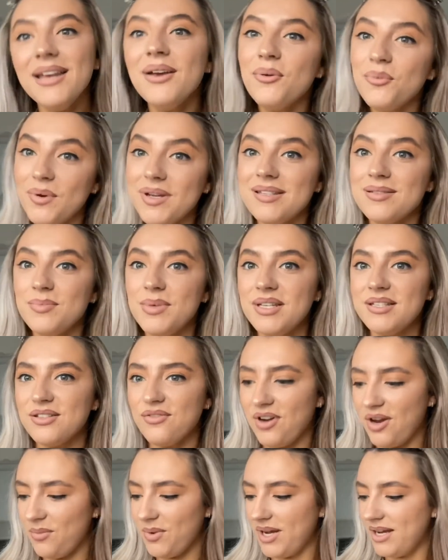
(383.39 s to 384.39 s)
Wispy is the
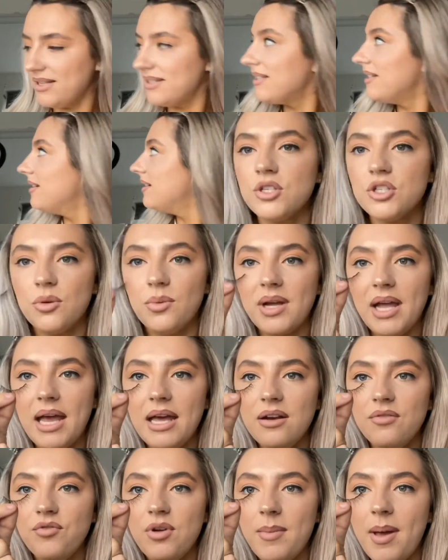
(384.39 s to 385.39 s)
right word. So
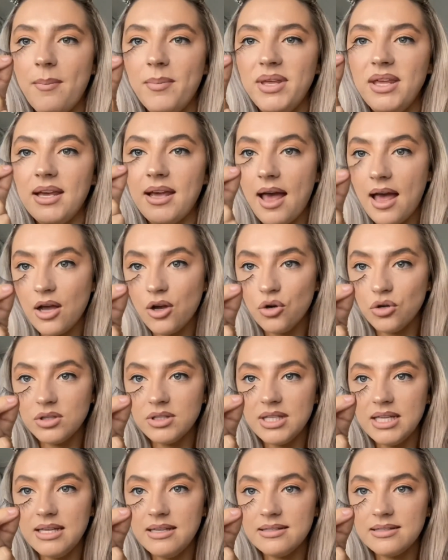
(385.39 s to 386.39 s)
again, remember, you can cut
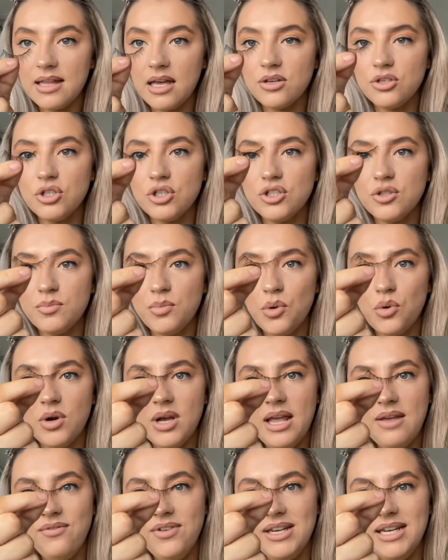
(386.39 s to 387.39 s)
these lashes, but
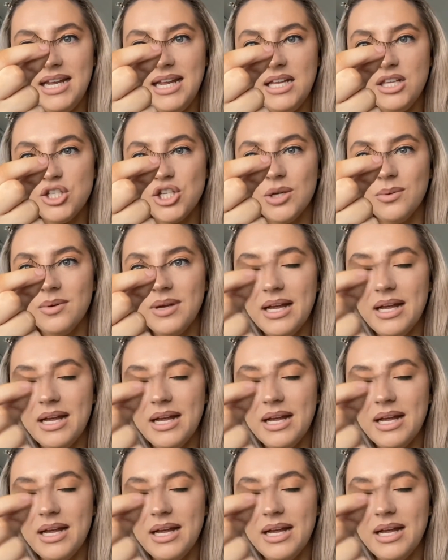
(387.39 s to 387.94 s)
if you need to,